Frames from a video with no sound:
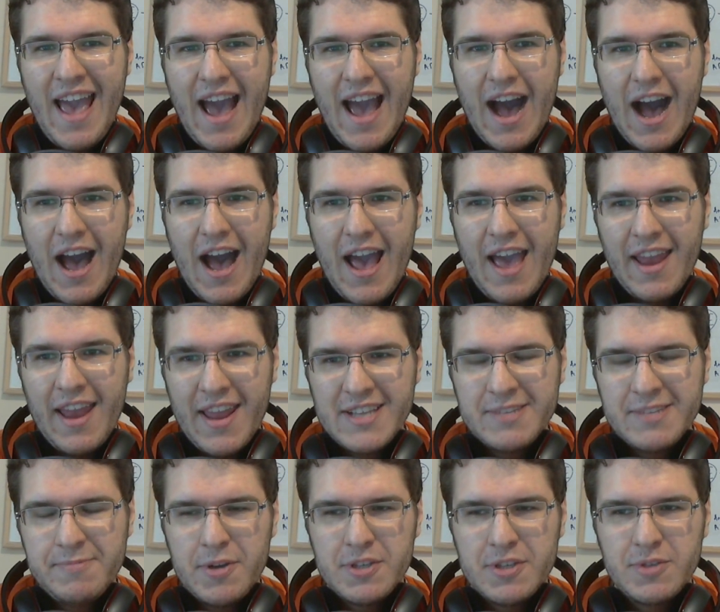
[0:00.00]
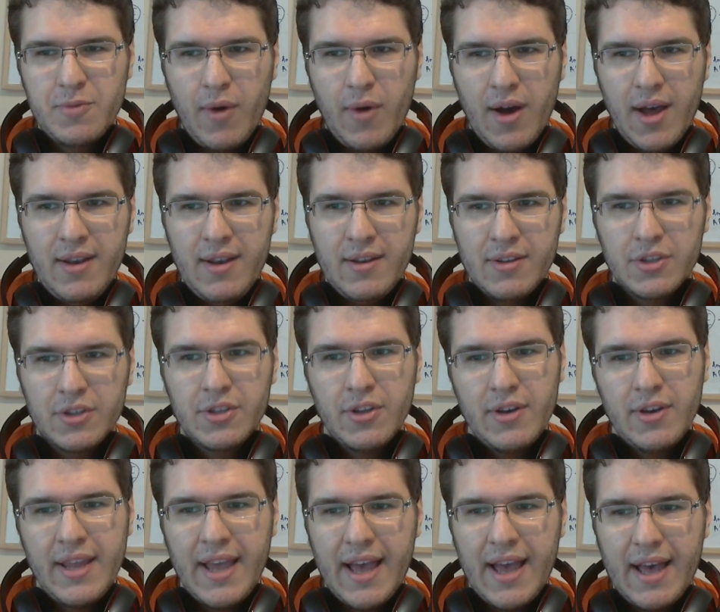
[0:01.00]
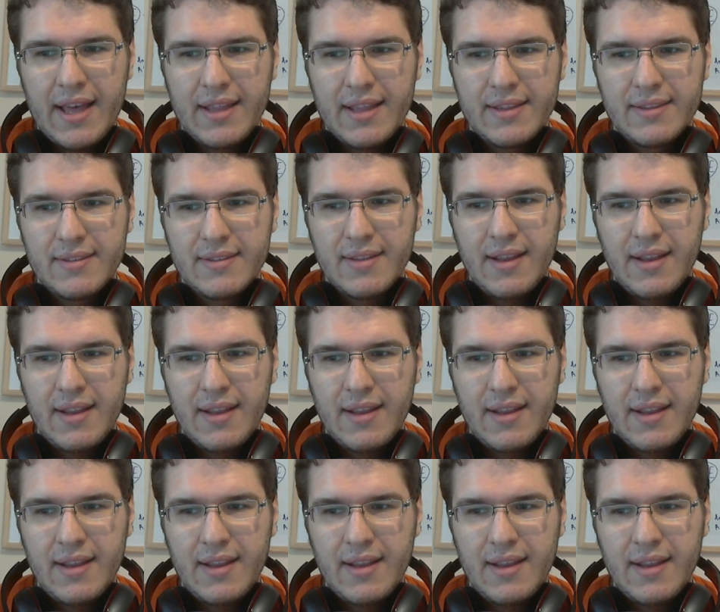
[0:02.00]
And Xbox One not only had